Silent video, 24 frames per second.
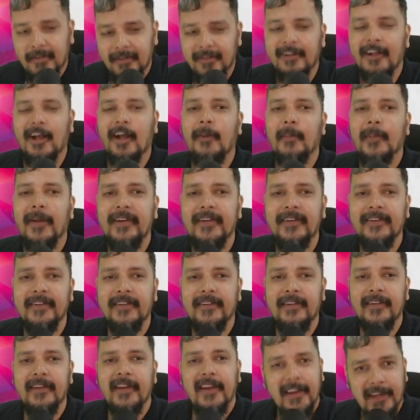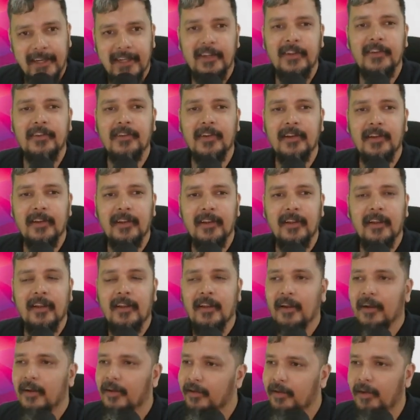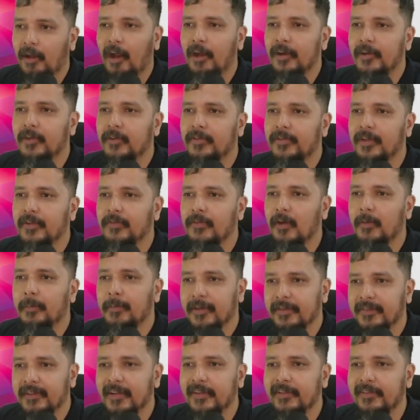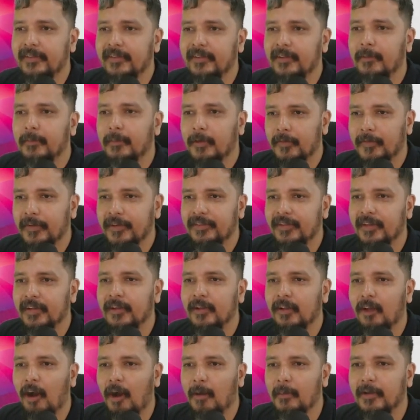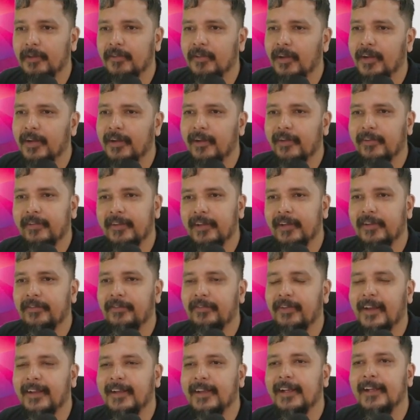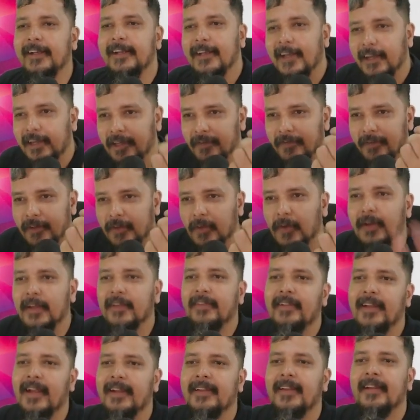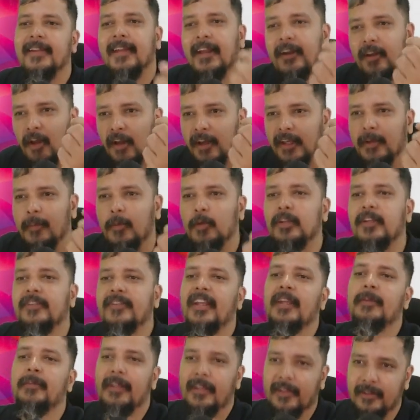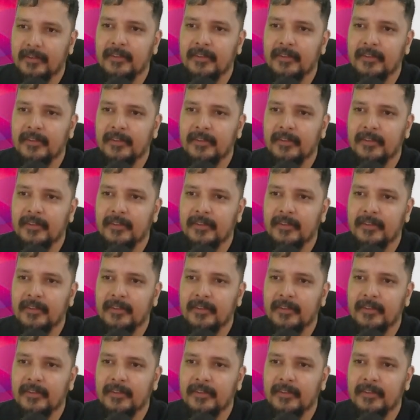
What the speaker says: Government, individual. Not using for business, profession, commerce or industry. Finally, net effect, you understand that they are talking about the same thing.